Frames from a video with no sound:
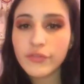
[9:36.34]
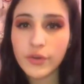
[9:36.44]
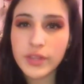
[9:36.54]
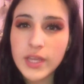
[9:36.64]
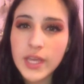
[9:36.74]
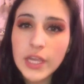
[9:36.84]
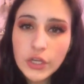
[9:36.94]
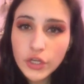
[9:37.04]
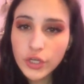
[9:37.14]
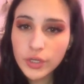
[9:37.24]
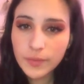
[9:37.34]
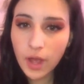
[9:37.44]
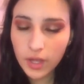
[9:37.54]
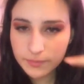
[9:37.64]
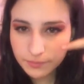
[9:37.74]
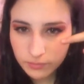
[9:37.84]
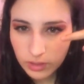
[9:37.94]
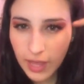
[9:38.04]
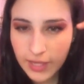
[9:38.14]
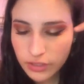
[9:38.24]
for the inner
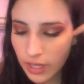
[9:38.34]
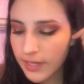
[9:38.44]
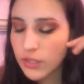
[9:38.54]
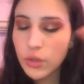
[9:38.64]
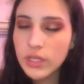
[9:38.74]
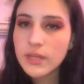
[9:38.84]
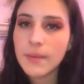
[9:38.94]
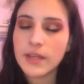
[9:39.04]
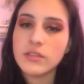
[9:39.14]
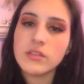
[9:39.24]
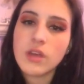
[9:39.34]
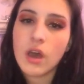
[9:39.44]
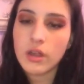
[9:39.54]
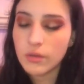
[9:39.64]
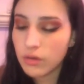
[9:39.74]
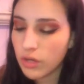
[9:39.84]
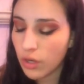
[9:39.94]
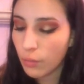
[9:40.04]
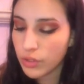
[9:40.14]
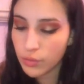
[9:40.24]
lash line, it totally depends on,
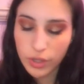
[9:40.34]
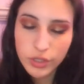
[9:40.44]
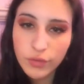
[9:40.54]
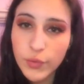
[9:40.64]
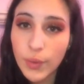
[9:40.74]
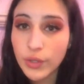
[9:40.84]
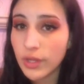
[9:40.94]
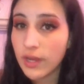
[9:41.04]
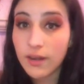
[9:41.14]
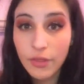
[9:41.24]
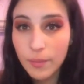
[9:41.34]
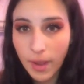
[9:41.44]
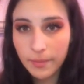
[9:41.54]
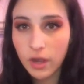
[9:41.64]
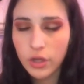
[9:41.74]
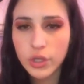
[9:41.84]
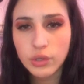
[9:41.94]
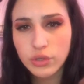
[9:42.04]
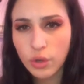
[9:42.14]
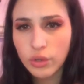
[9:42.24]
you know, what you want to do. If you want to do like another pop of color, you
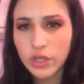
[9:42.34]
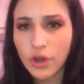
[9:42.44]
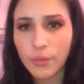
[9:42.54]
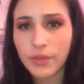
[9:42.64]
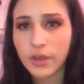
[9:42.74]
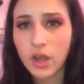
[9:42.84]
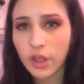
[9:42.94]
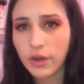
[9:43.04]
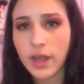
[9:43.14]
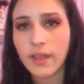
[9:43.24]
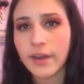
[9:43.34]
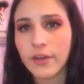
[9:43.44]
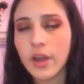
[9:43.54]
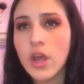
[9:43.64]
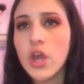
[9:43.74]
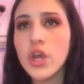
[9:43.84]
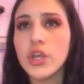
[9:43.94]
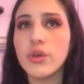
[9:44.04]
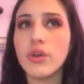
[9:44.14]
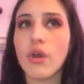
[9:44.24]
could totally go in with a colored eyeliner.
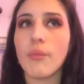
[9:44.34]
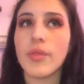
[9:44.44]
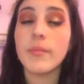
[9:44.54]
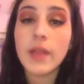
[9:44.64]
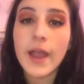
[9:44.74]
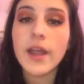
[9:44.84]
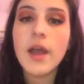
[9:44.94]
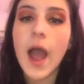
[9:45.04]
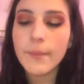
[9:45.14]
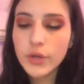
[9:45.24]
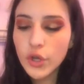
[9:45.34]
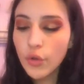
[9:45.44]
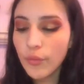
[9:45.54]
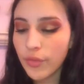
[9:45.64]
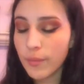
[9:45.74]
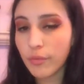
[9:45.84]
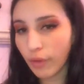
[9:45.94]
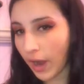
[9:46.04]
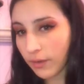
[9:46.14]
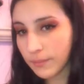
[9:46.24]
You could go in with the black. I'm going to go in with the
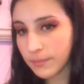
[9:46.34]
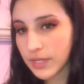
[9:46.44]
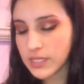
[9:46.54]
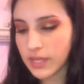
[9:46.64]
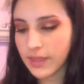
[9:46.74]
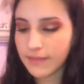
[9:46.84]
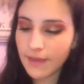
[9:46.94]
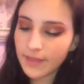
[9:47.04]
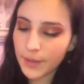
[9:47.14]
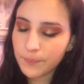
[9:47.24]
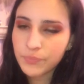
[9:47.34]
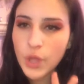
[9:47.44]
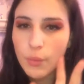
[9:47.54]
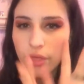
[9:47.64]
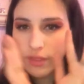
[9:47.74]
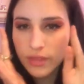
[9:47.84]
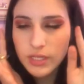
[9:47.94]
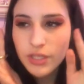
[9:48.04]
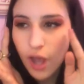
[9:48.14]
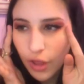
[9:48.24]
brown because I think that like with
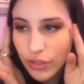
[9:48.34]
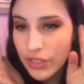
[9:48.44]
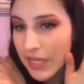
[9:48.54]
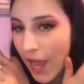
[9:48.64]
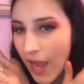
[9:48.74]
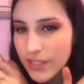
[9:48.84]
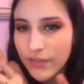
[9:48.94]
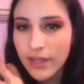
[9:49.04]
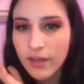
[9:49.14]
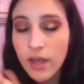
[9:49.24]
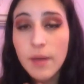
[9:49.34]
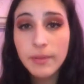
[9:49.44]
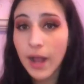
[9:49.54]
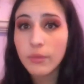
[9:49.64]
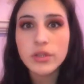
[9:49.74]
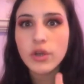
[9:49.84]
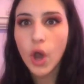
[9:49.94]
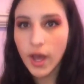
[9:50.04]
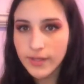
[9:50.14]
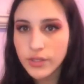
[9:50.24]
these colors in the eyes, I think black would look
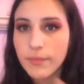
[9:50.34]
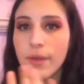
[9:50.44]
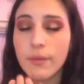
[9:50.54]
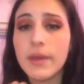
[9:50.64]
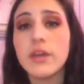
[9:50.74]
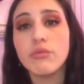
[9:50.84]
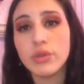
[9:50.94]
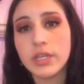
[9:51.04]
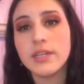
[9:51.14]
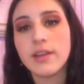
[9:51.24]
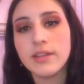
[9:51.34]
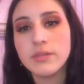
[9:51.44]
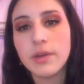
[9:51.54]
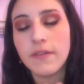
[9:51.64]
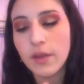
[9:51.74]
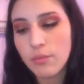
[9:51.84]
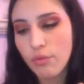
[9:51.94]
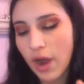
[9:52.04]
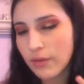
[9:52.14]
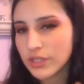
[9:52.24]
awesome and that would make it really intense. But I think a
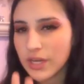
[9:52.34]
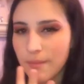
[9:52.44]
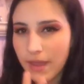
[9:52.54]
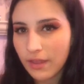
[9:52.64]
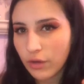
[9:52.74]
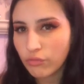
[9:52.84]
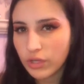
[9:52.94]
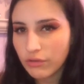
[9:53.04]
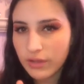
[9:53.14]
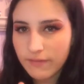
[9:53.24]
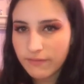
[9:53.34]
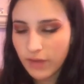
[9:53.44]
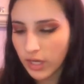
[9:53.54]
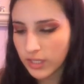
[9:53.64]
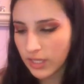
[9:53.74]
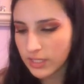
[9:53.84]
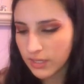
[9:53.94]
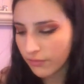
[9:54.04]
brown is going to make it like really, really fun and like